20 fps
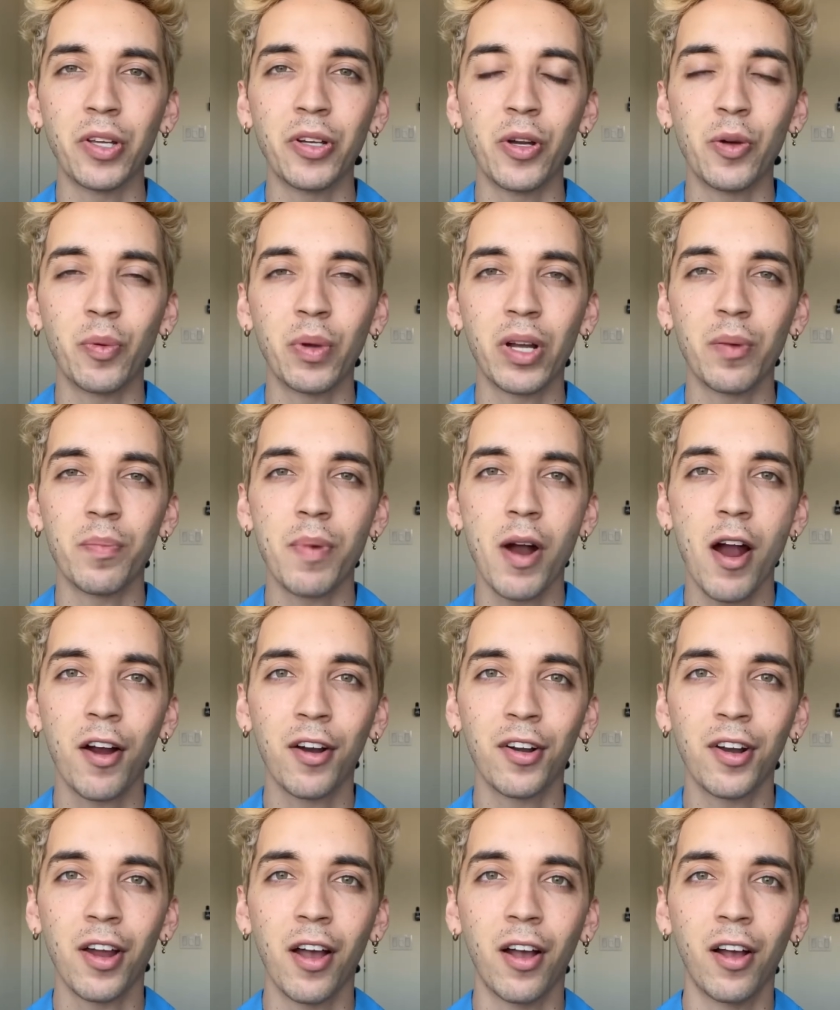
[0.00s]
we are
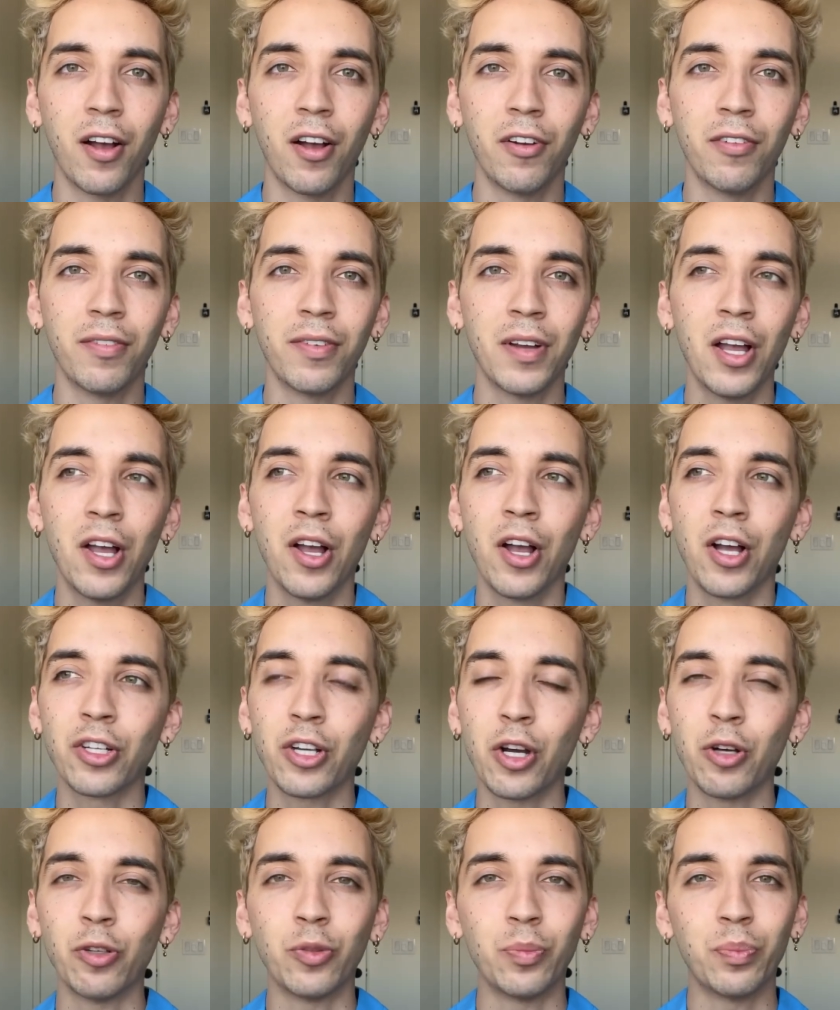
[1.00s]
part of
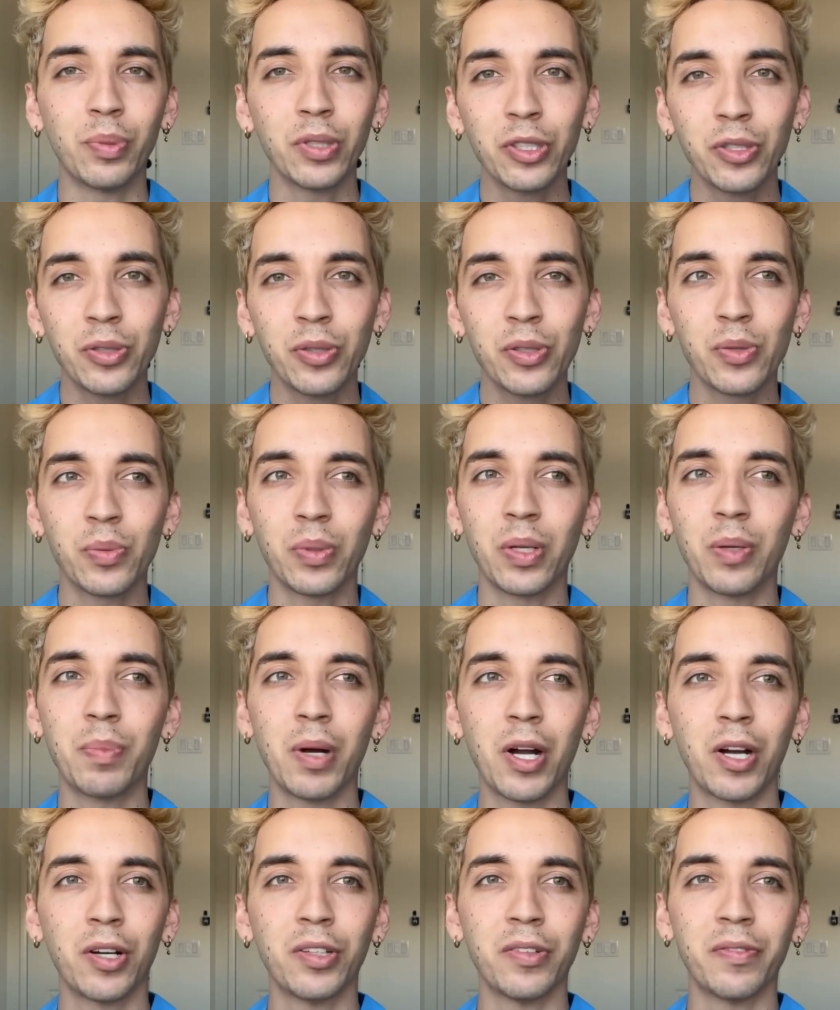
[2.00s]
Code Blues, we're
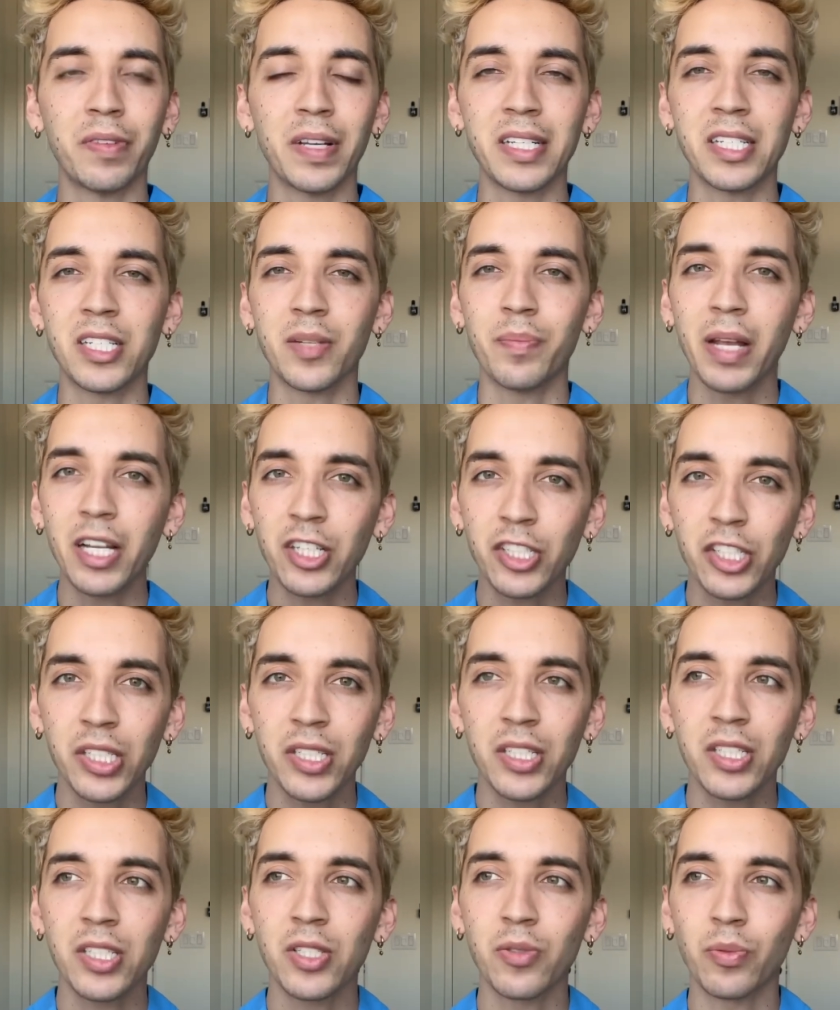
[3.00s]
part of
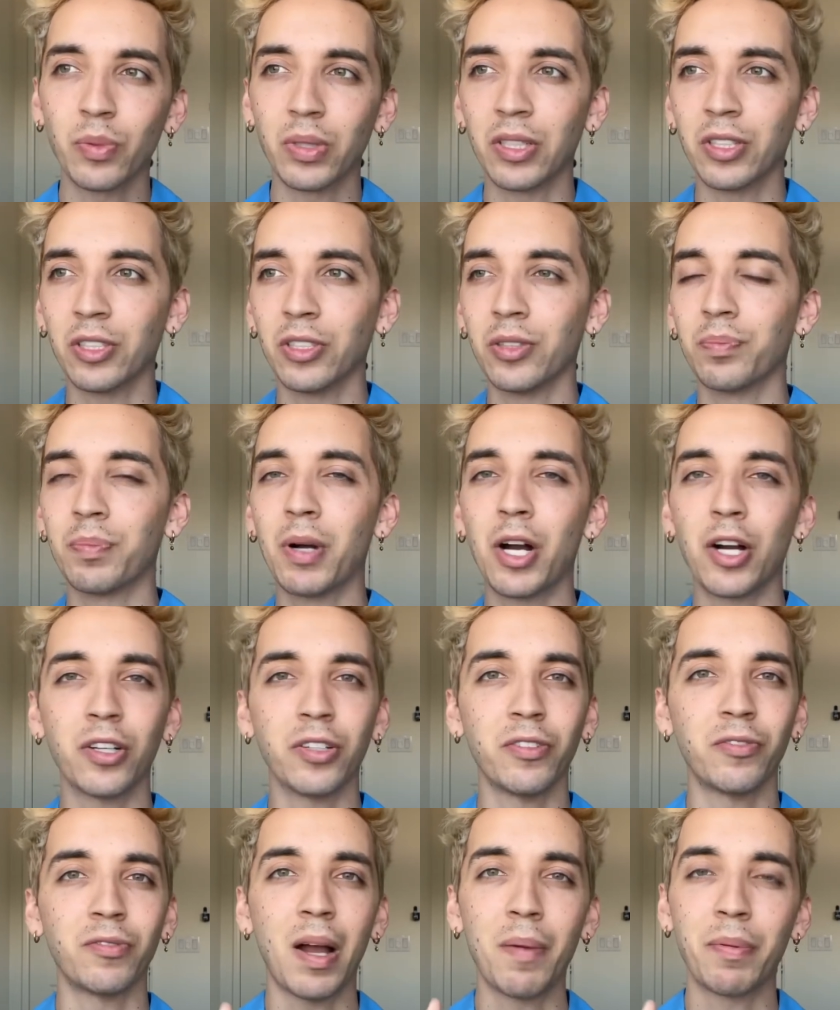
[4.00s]
intubations, we're part
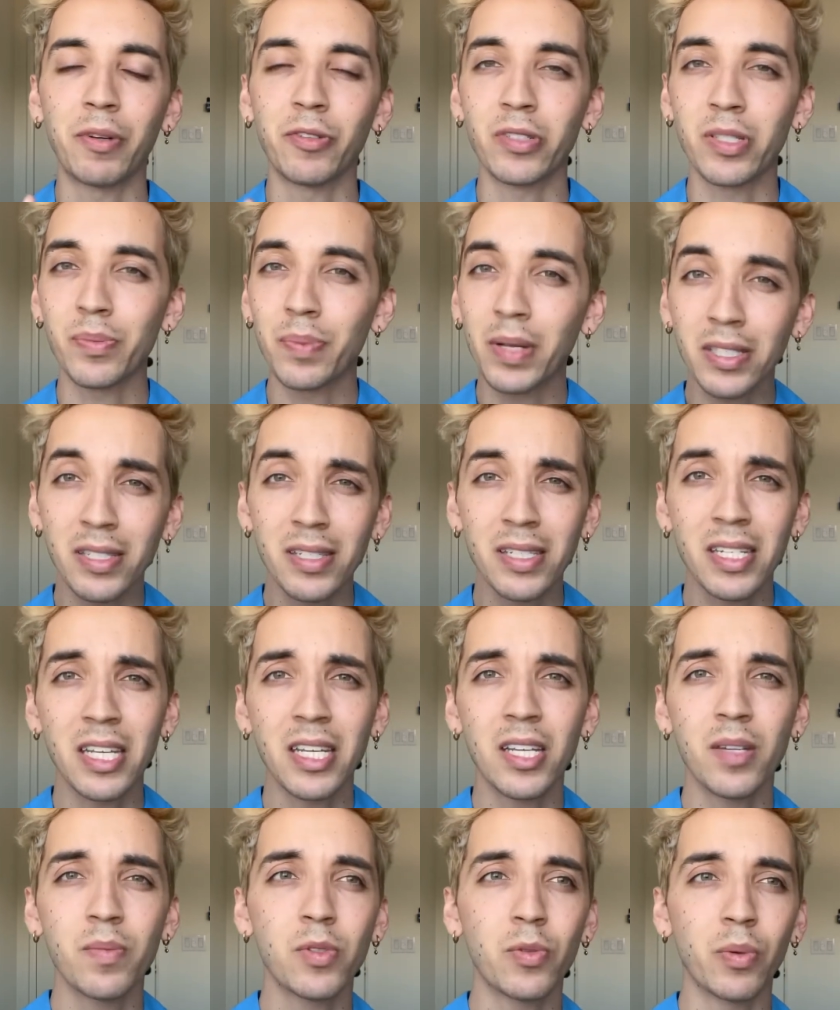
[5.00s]
of rapid response
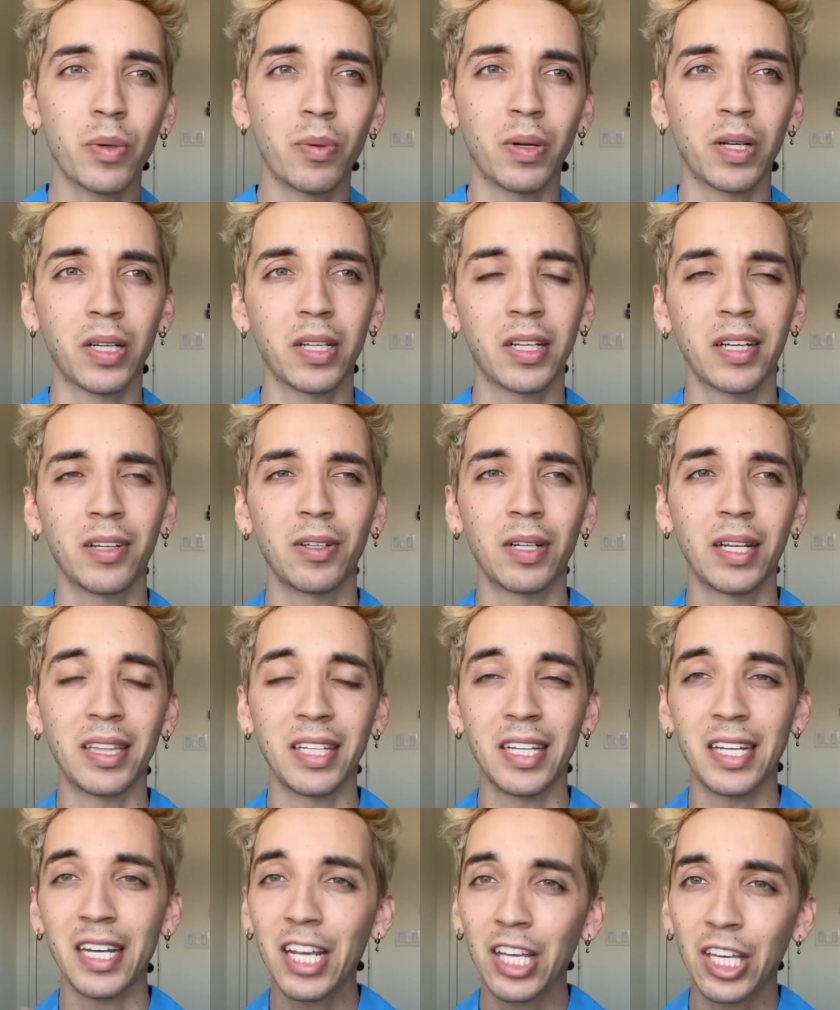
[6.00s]
teams, we work in the
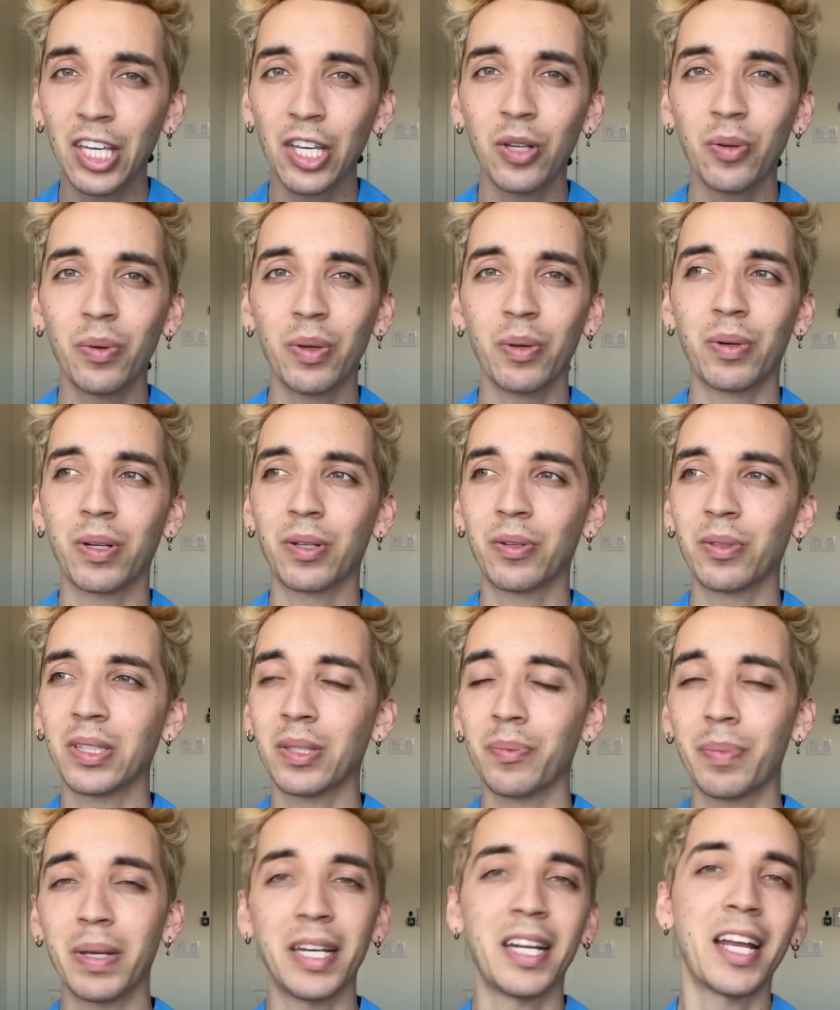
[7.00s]
NICU, we work with the
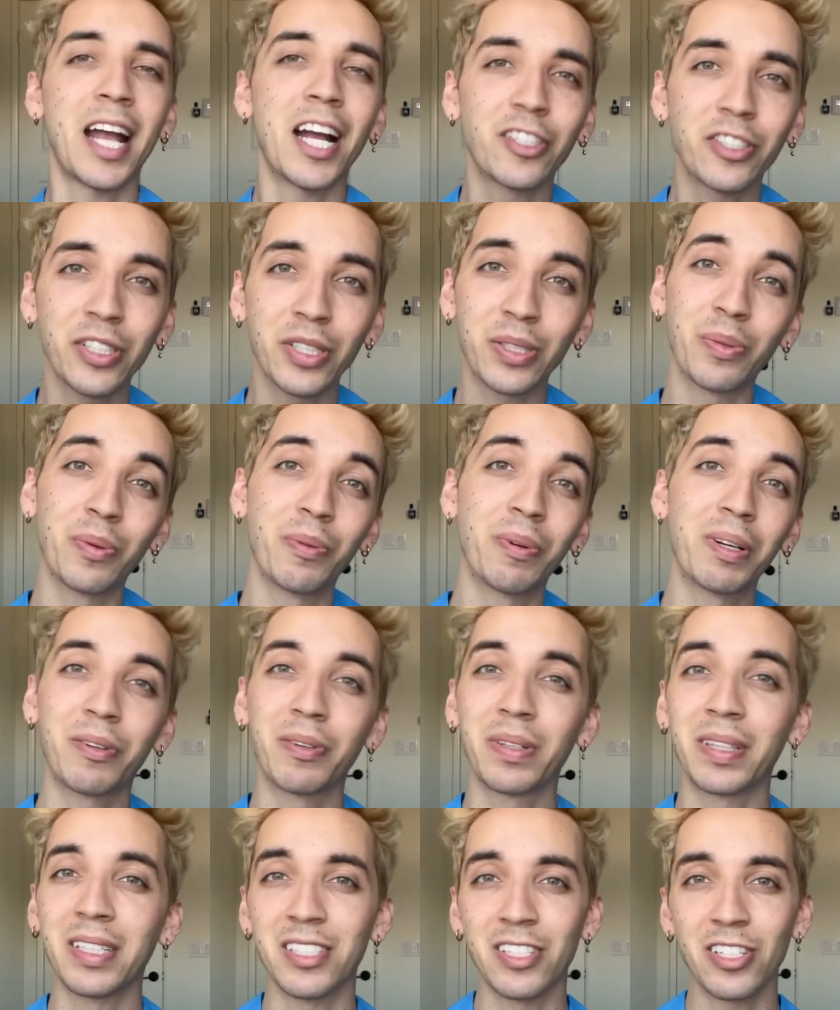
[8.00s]
pediatrics, we work
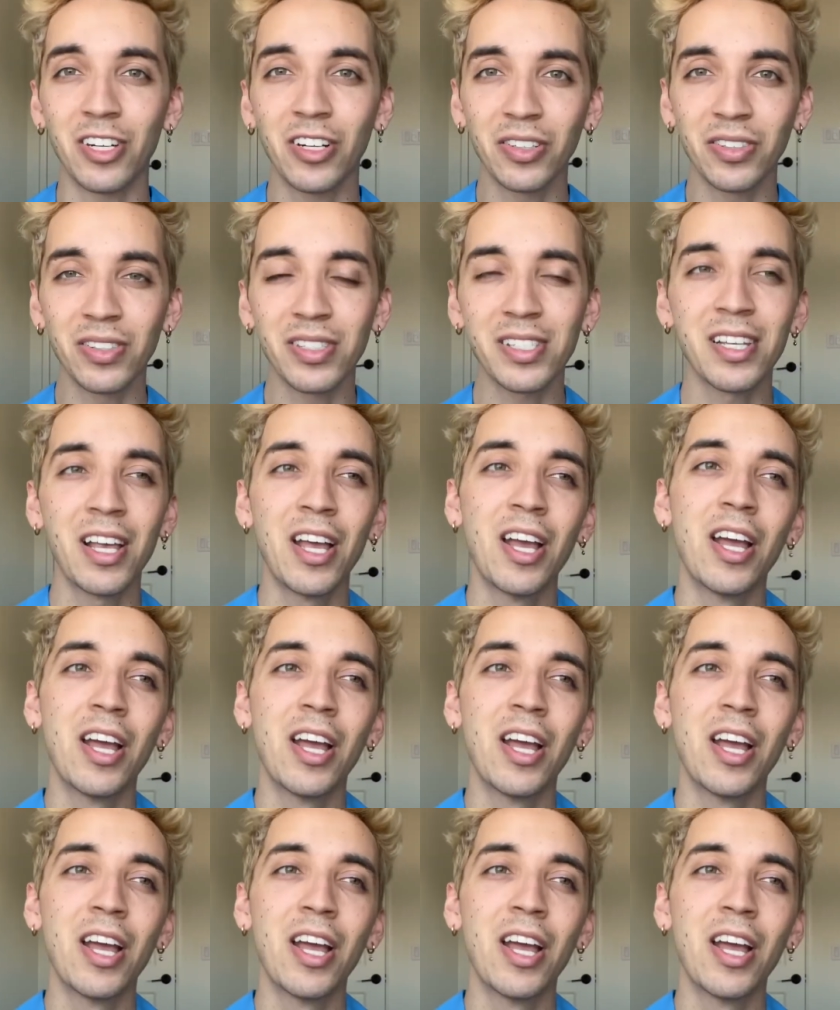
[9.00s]
with adults,